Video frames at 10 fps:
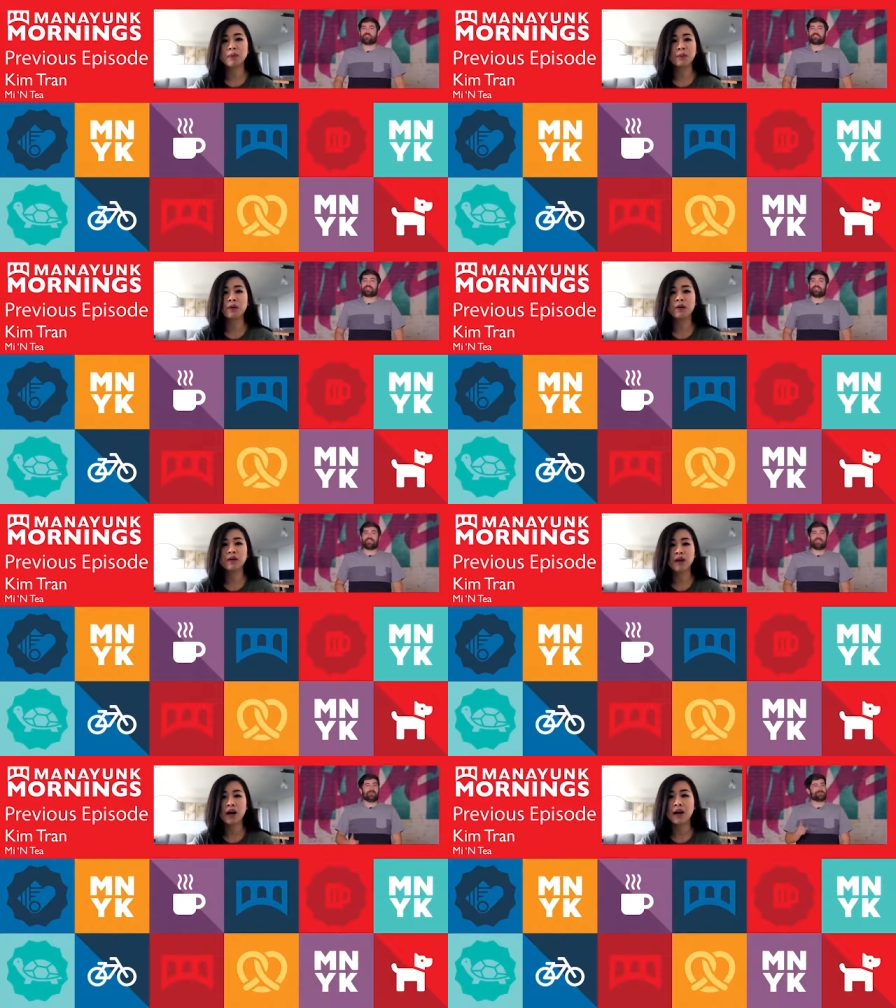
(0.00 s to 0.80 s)
for
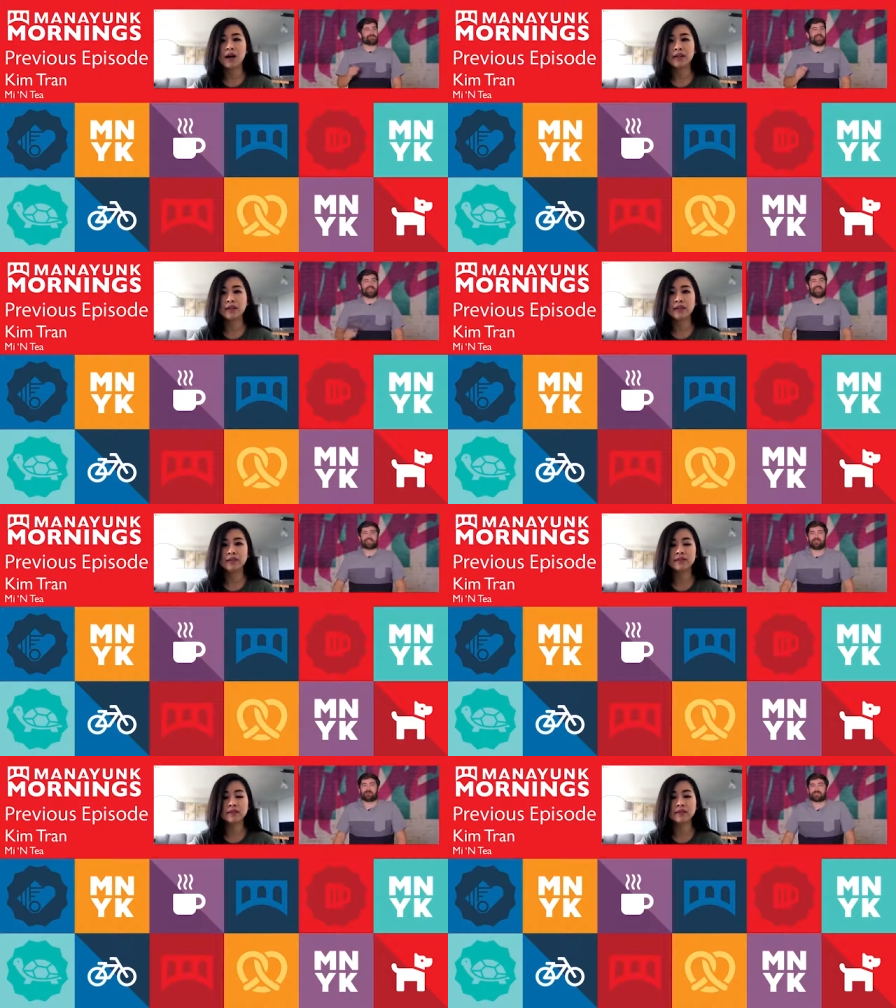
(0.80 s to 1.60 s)
today. It was great
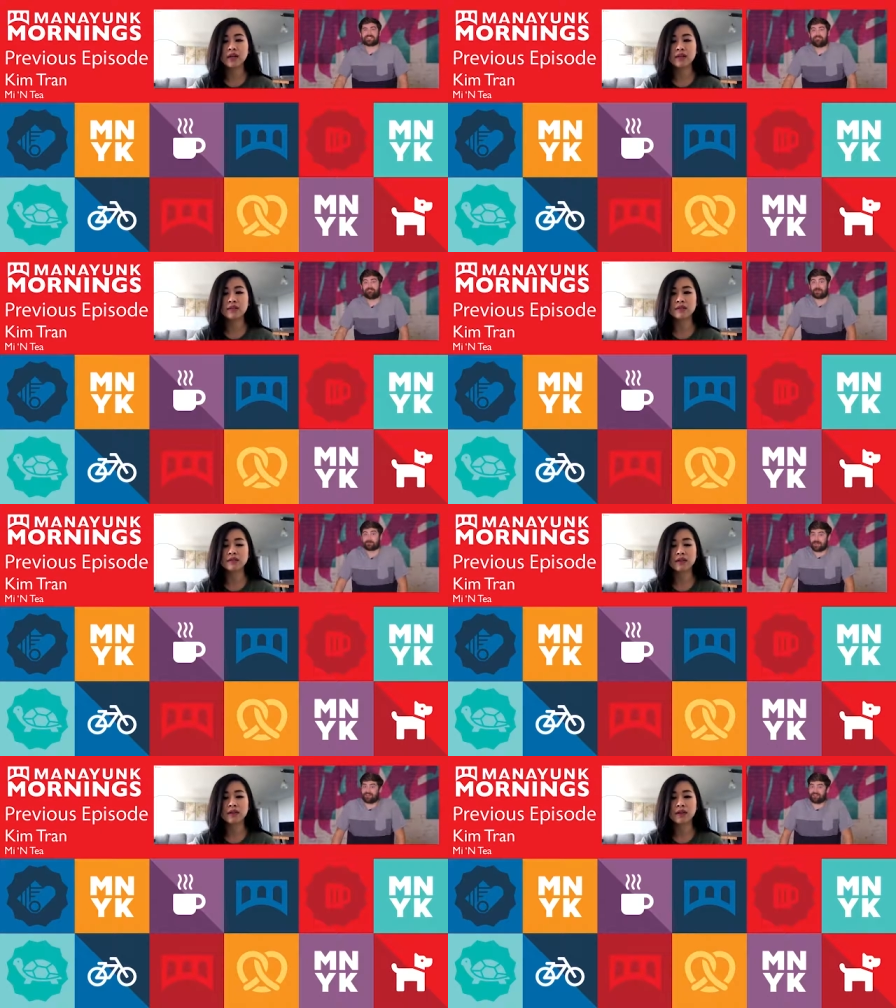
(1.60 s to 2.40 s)
catching up with Steph from the
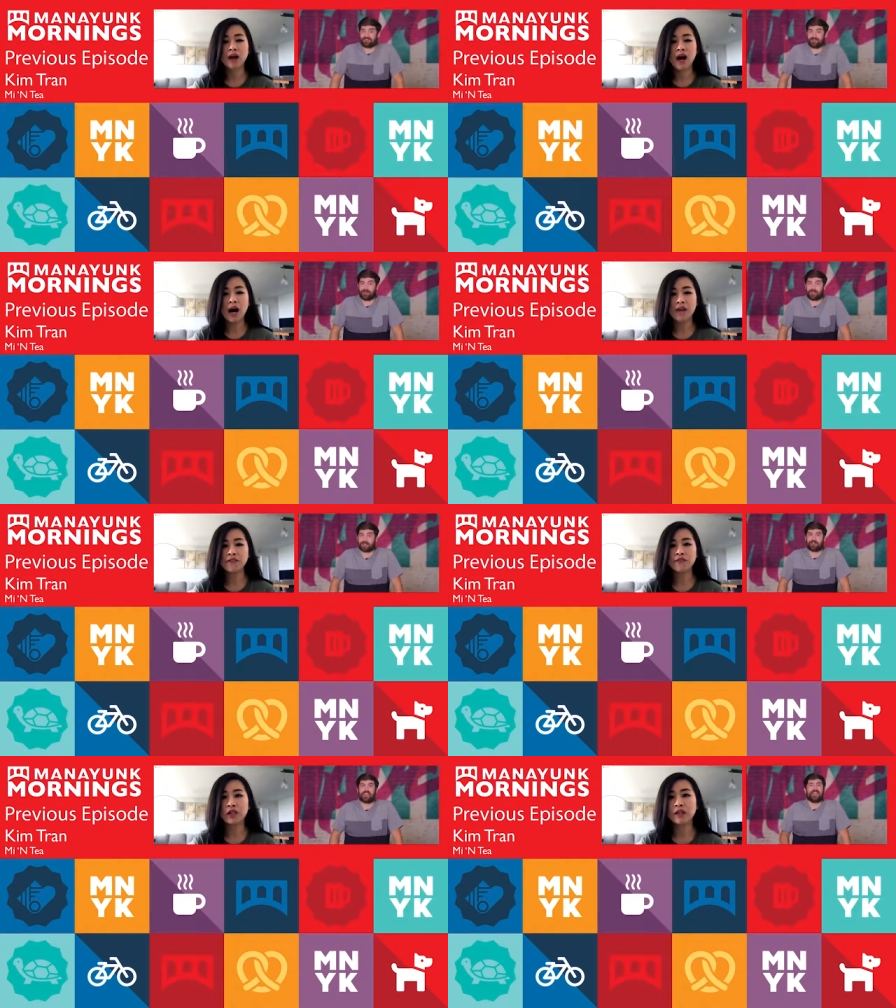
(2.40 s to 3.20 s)
Pet Friendly Dog
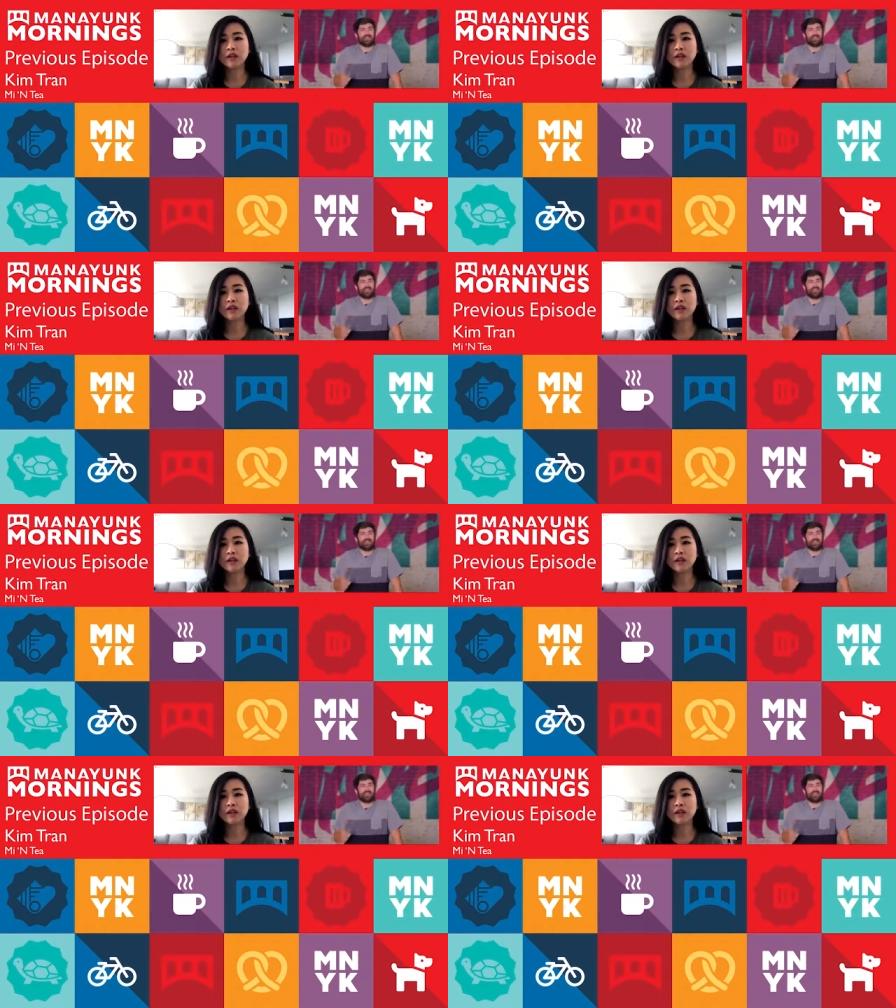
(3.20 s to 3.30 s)
Bakery.